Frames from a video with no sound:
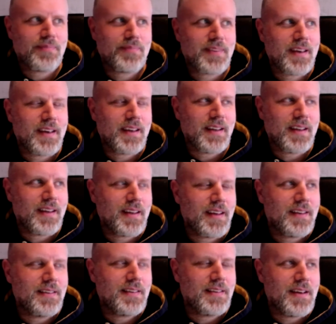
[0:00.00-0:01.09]

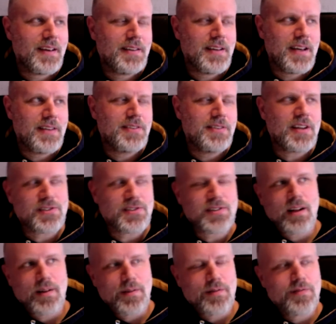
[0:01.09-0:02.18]
It does
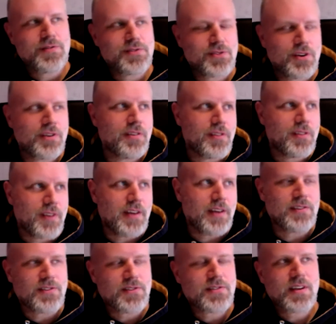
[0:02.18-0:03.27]
solve certain
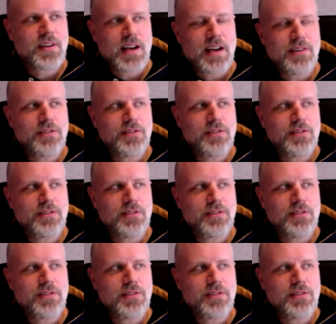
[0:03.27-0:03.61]
things. I